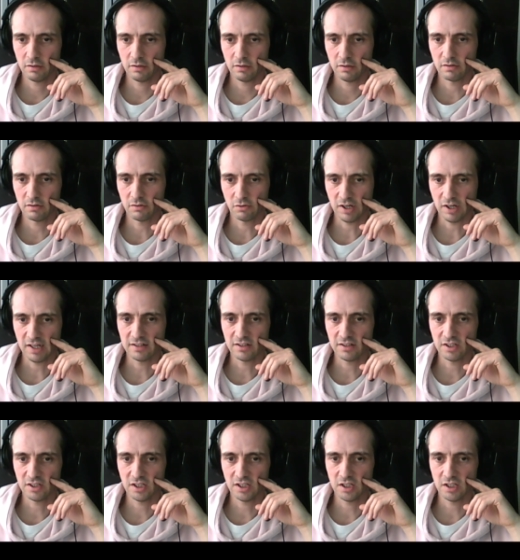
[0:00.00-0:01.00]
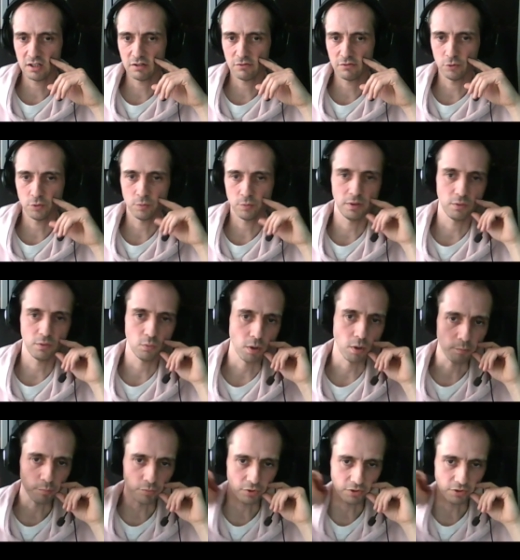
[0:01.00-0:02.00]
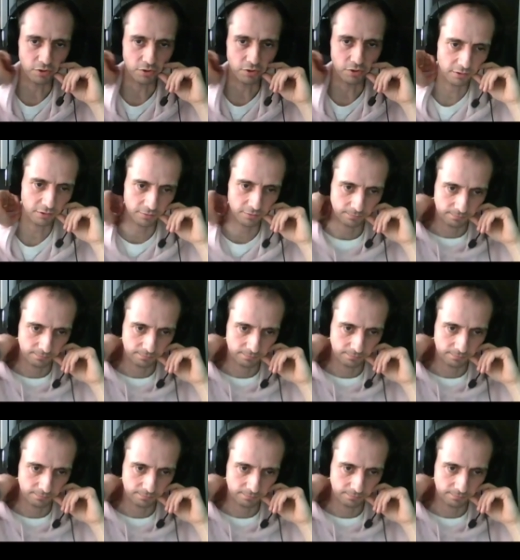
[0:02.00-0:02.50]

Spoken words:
rate here would be 1%.